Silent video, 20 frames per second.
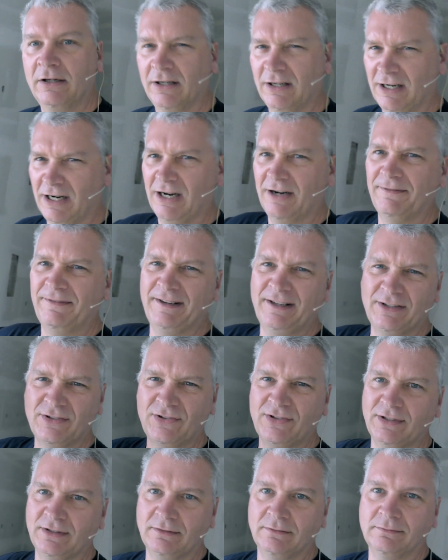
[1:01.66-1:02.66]

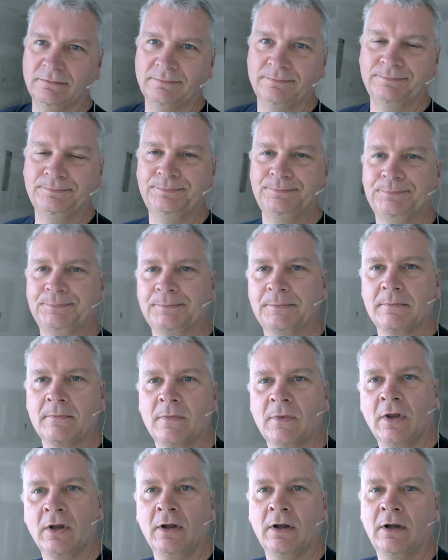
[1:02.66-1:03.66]
office and
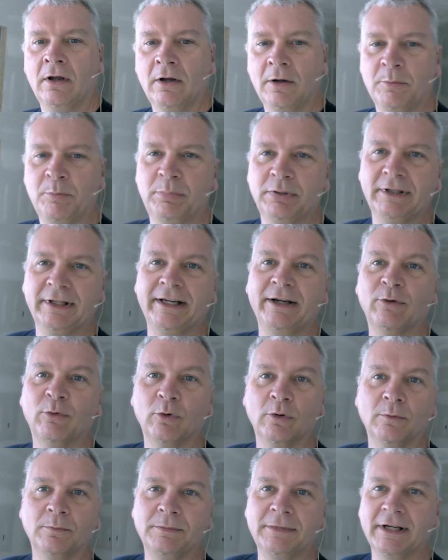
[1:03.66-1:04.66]

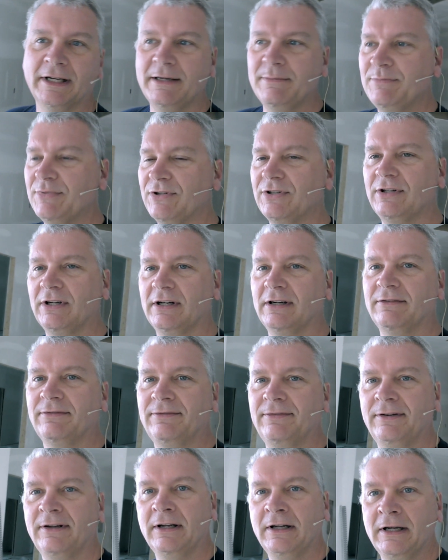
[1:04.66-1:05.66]
playroom type
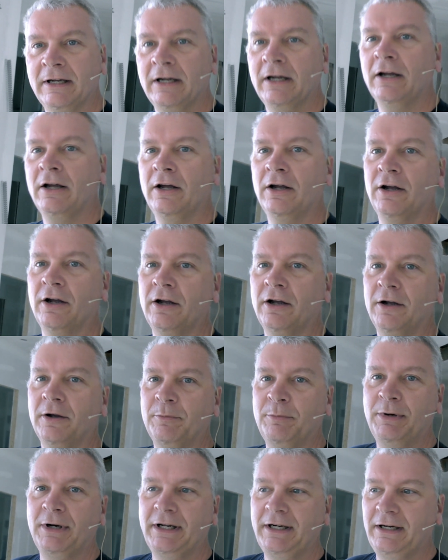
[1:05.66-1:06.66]
stuff.
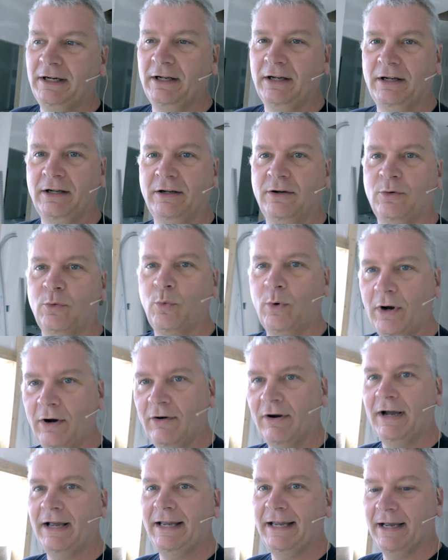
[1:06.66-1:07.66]
But
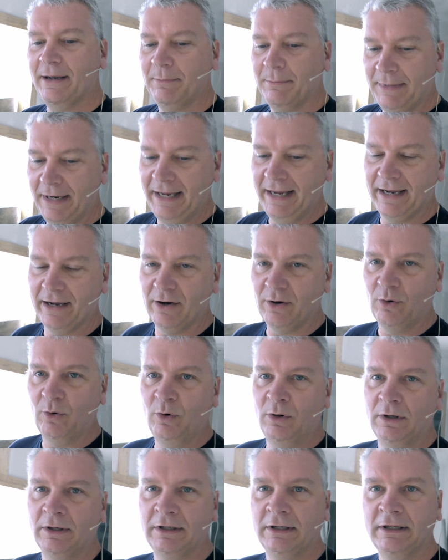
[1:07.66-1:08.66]
where I am
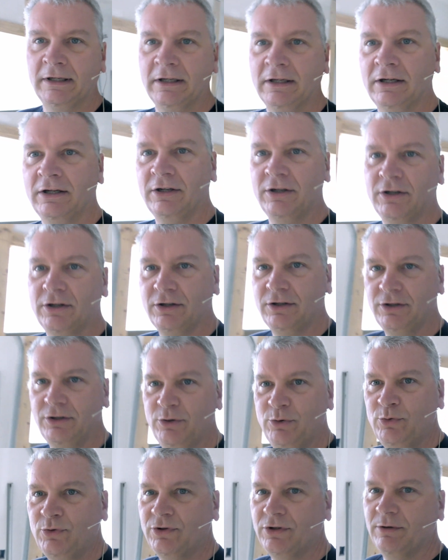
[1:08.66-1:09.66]
now
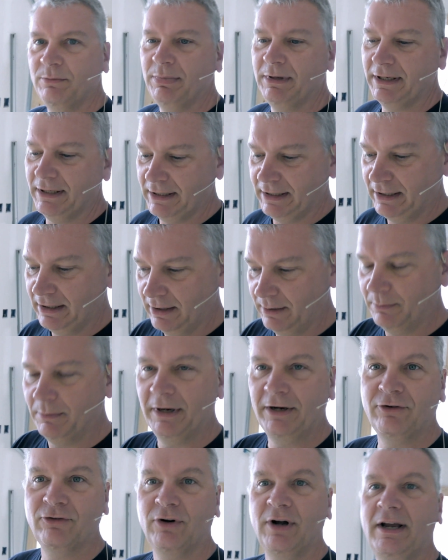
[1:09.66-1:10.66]
used to be
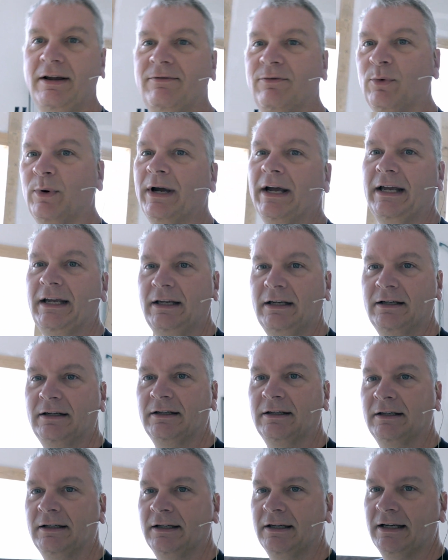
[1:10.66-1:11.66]
my driveway,
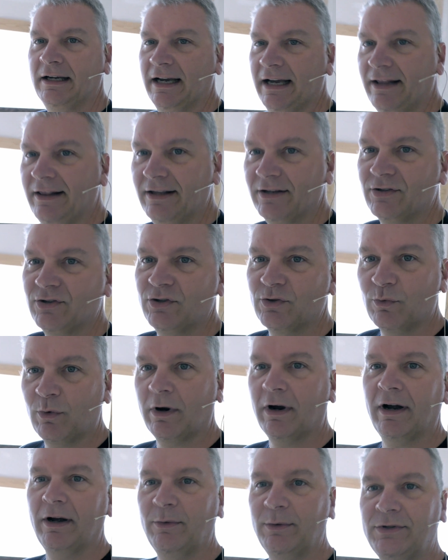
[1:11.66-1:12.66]
and this is
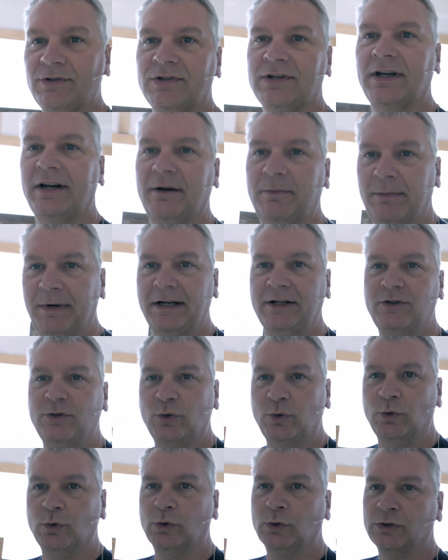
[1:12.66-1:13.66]
where I would set up my
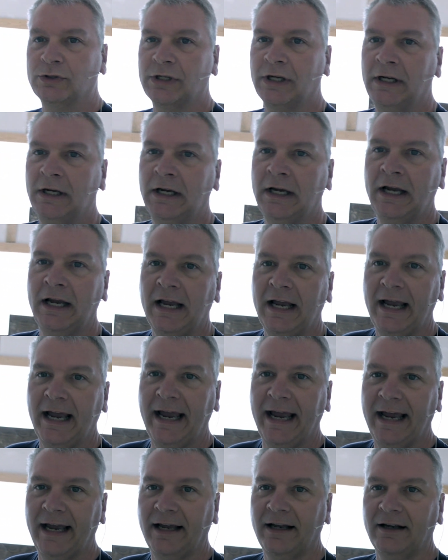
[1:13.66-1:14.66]
tools
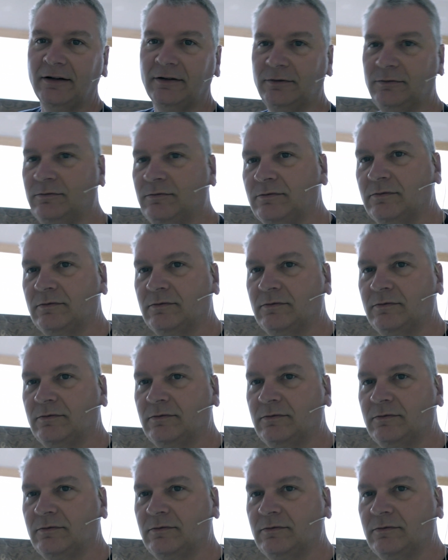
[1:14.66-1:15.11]
and